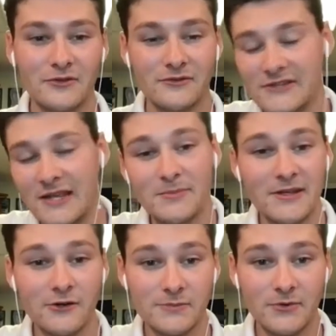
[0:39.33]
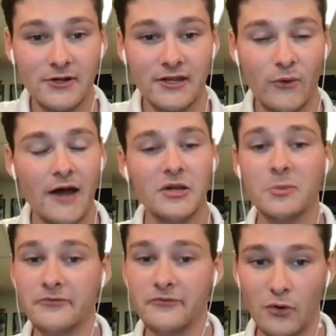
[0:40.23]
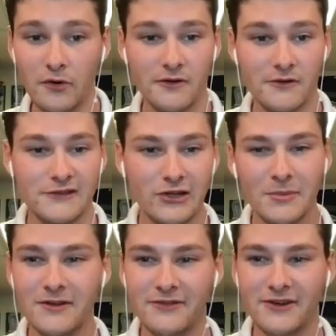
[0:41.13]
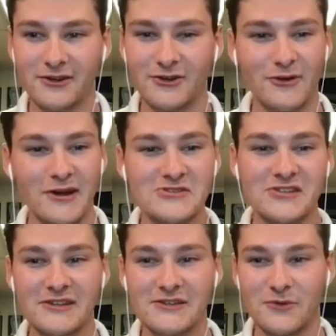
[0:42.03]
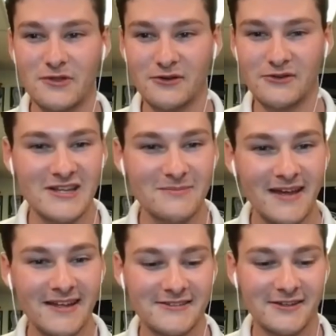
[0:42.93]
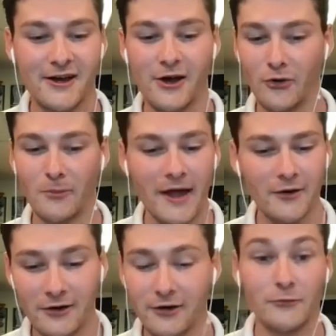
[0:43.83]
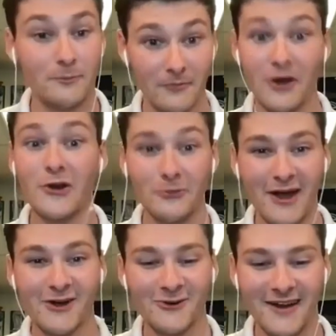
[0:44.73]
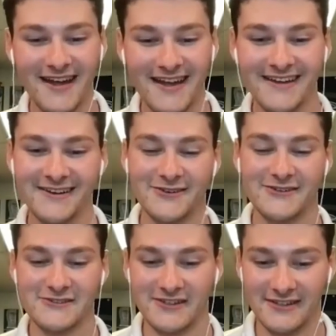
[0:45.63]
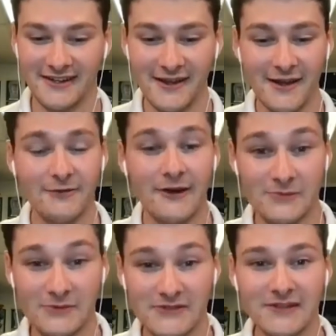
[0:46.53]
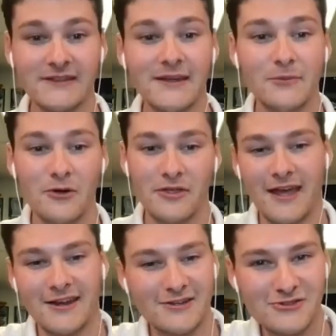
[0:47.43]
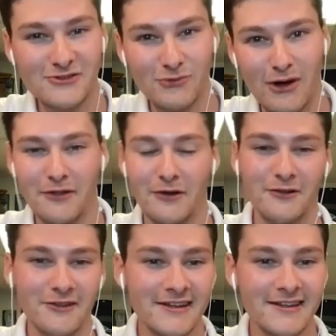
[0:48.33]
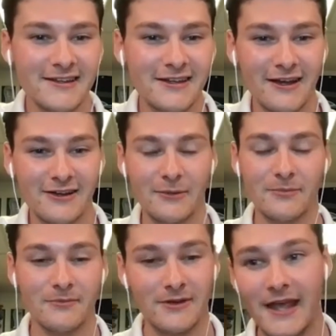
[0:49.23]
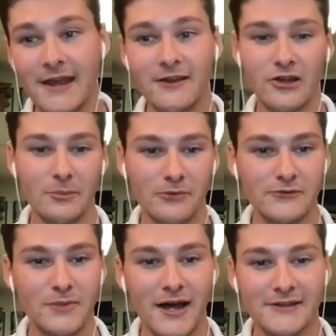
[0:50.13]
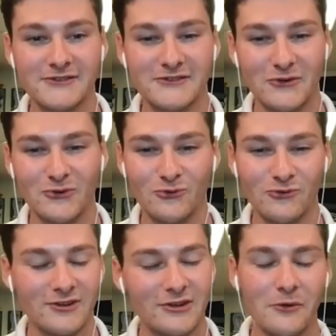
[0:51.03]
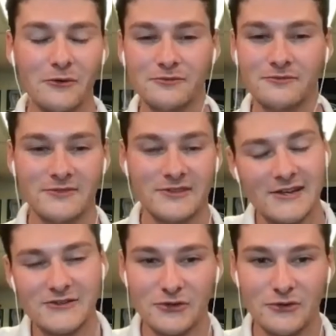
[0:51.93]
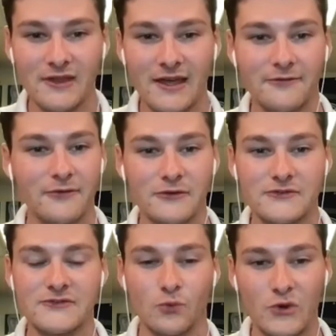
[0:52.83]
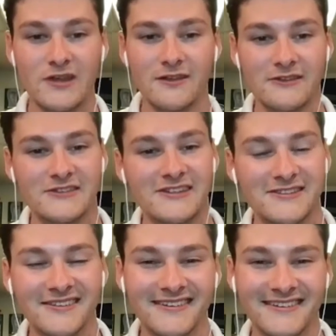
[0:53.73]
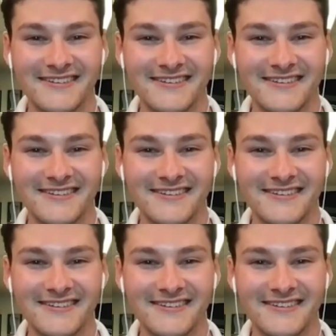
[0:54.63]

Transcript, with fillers: St. Petersburg, you wound up fourth. There's a little bit of a craziness with your teammates, Hunter McElray and Kristen Rasmussen. They both had issues while they were leading. You ended up gaining a couple spots. So go take us through that first week of the season.